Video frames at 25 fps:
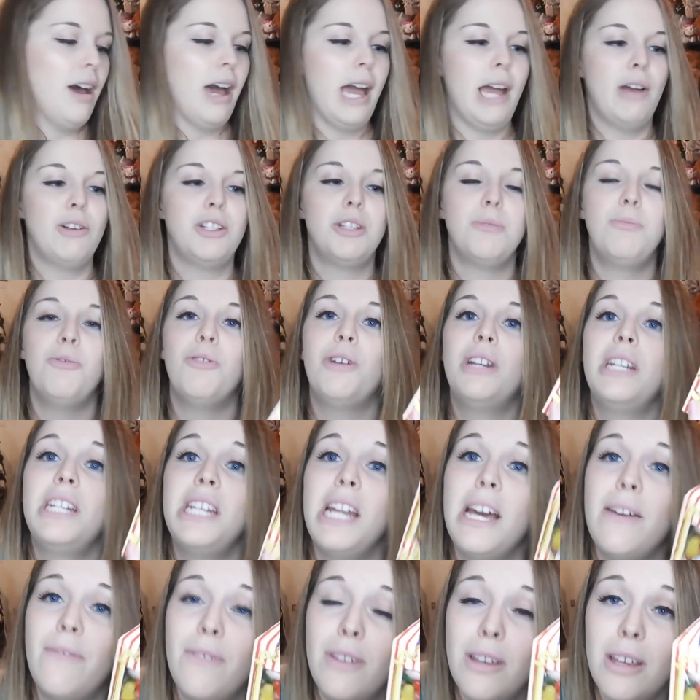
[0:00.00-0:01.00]
I also bought
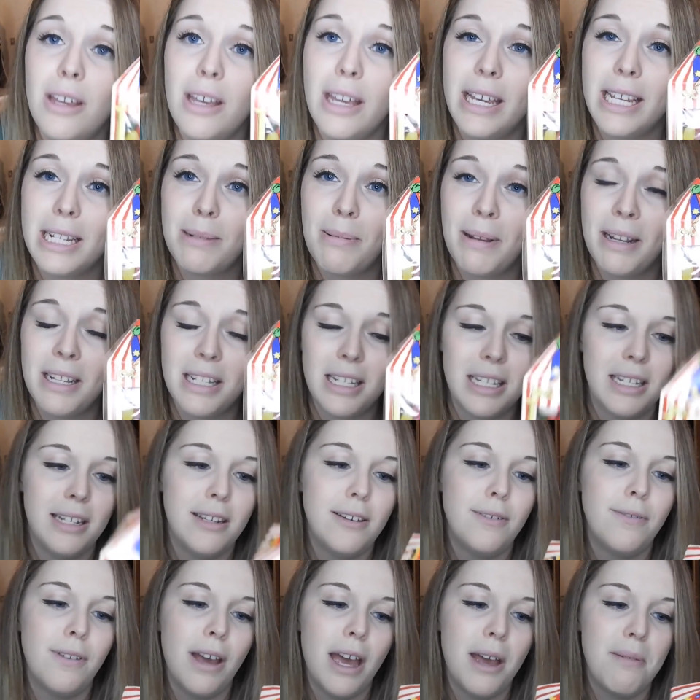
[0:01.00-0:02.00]
another
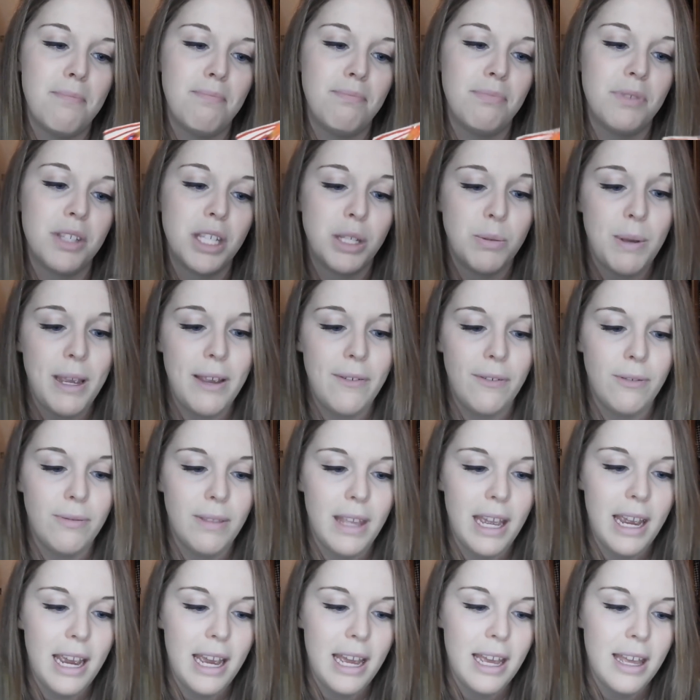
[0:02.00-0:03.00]
expensive sweet from
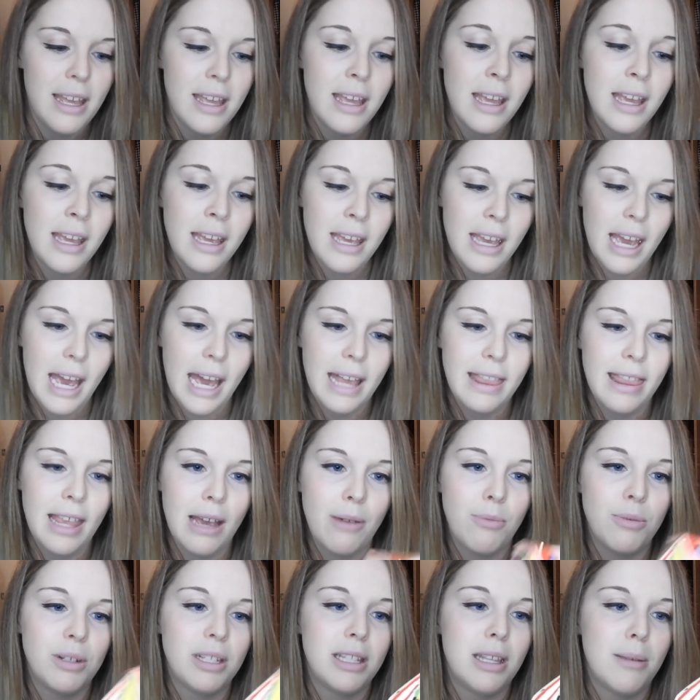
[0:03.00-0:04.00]
there, and
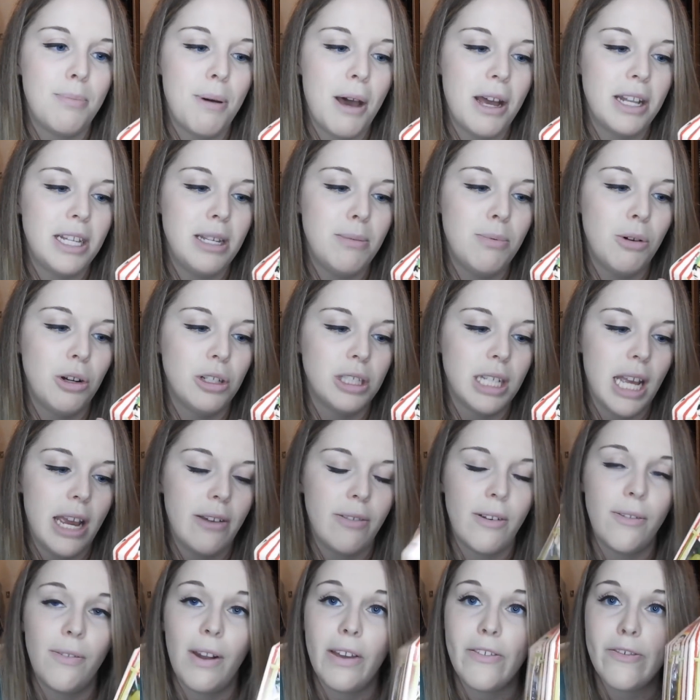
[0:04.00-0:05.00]
that was the Bertie Bott's
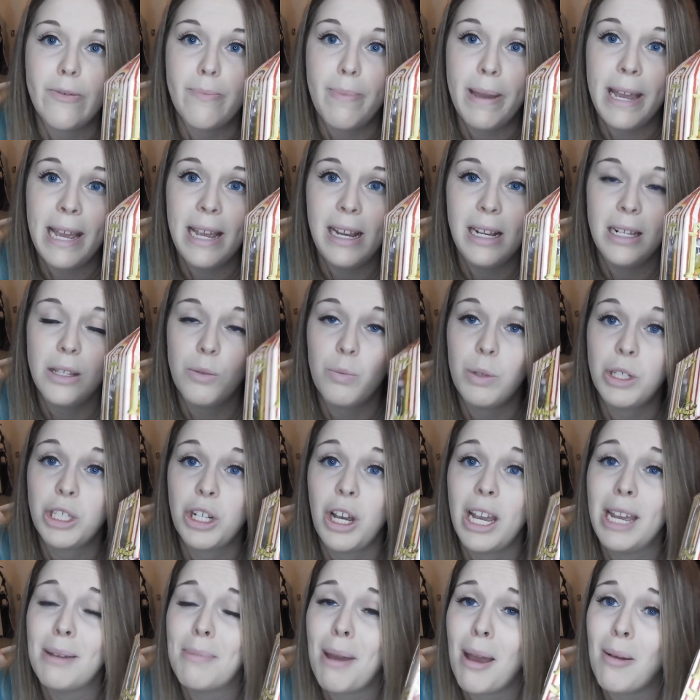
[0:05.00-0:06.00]
Every Flavour Beans, which
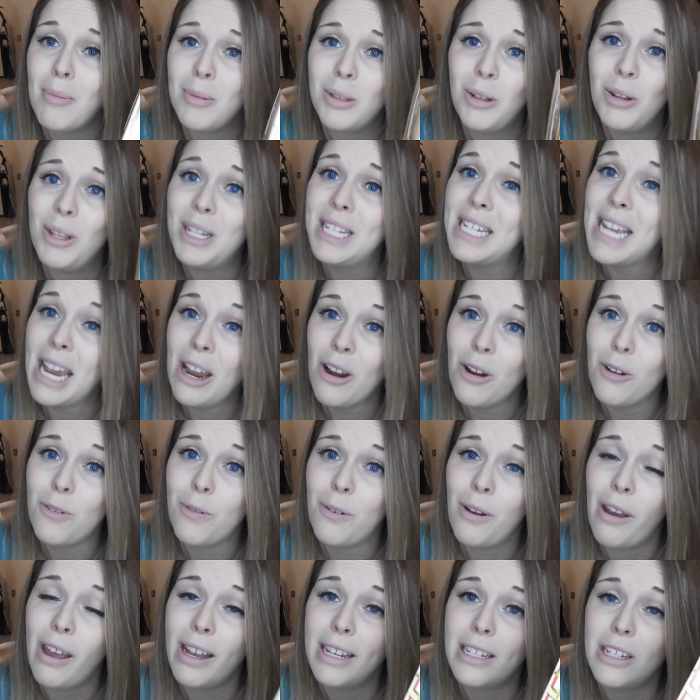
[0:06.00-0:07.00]
I am absolutely
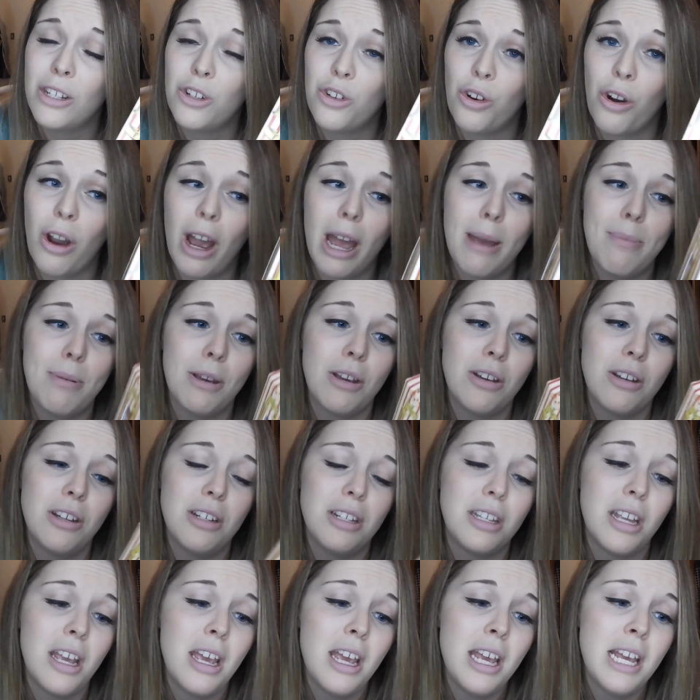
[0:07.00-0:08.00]
terrified to try
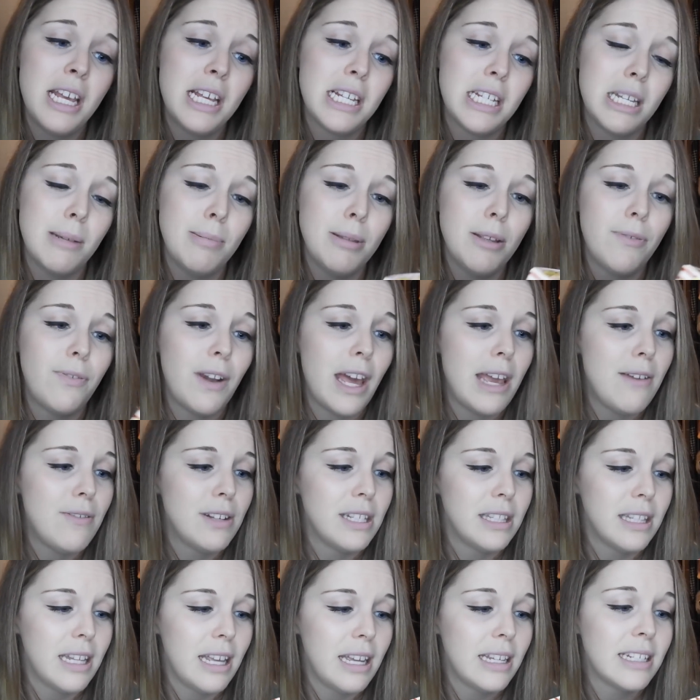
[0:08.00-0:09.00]
because some of the
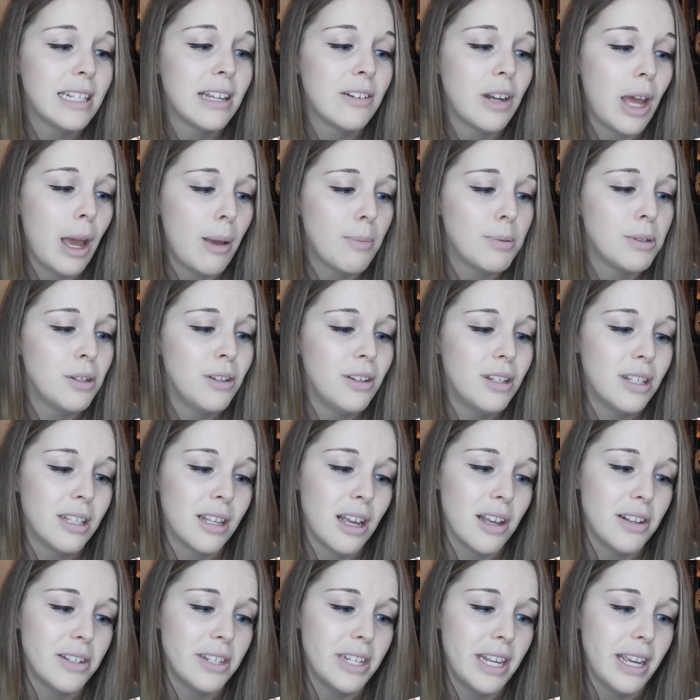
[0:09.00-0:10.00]
flavours in there sound absolutely
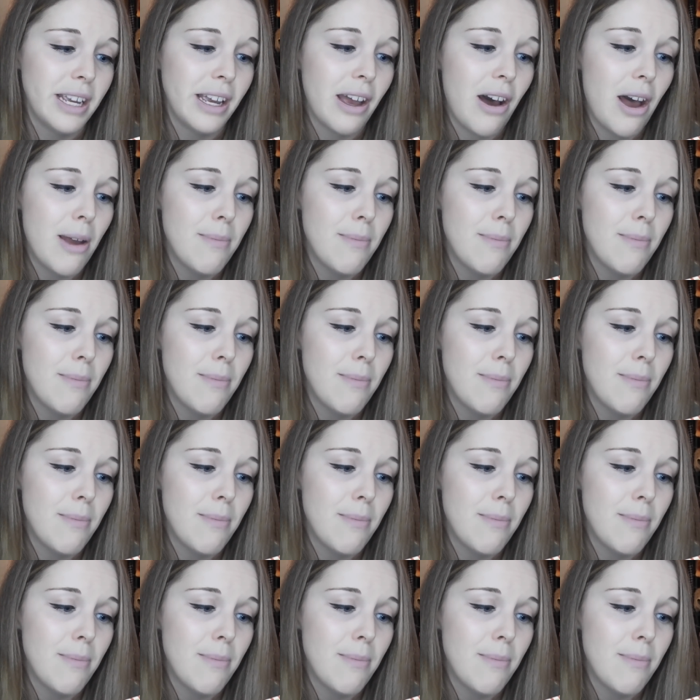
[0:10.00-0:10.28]
disgusting.